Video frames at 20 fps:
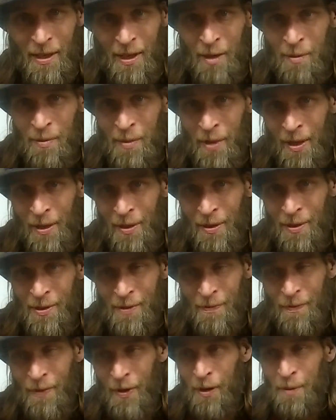
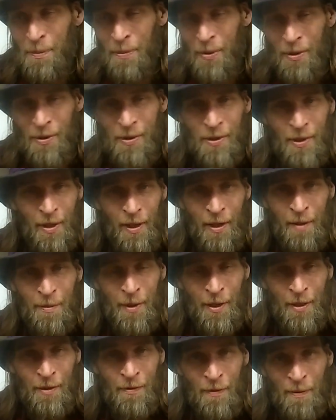emails, very personal
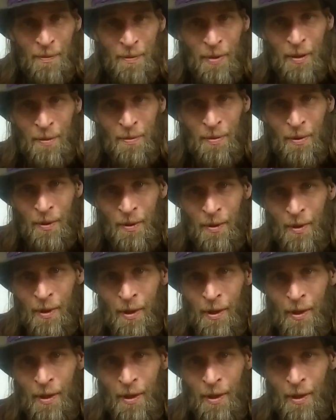emails from people,